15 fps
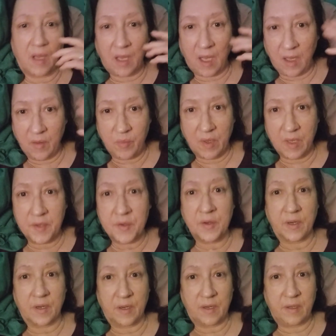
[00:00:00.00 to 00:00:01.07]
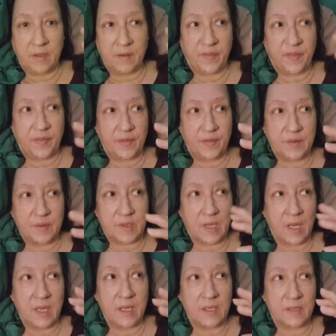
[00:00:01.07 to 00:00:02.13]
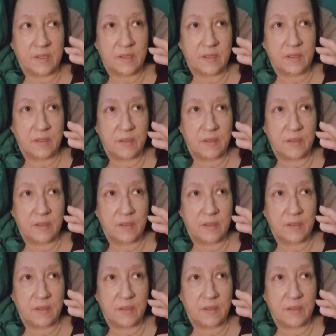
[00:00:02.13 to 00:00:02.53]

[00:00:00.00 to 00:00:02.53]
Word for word: I wonder if science